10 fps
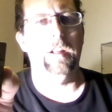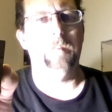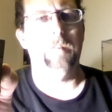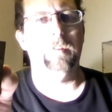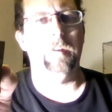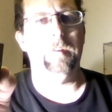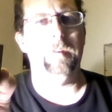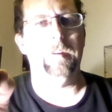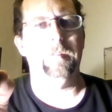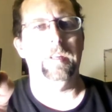it up
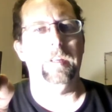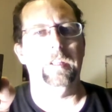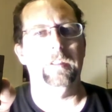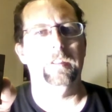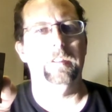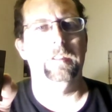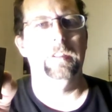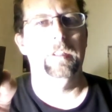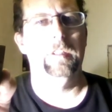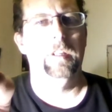some,
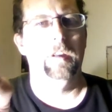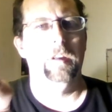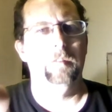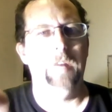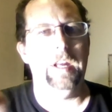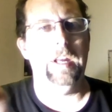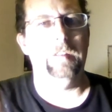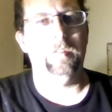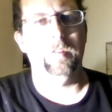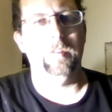but
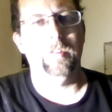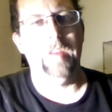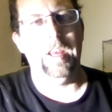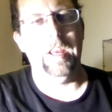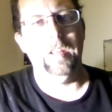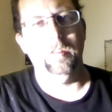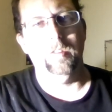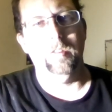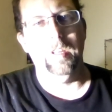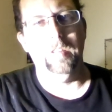from the side, you
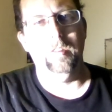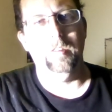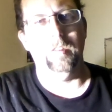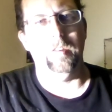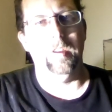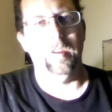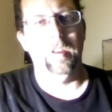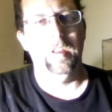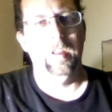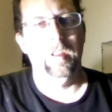see this
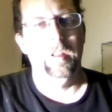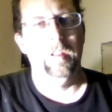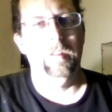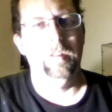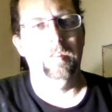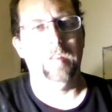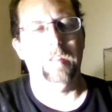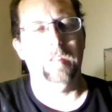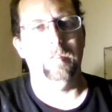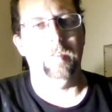has got
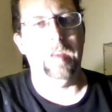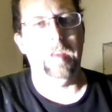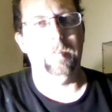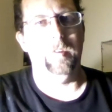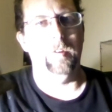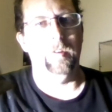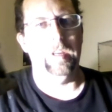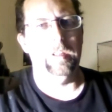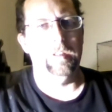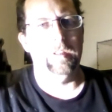some depth to it.
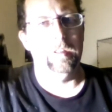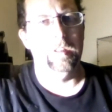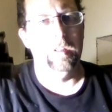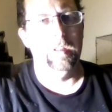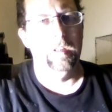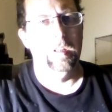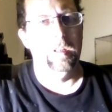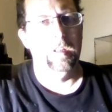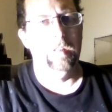It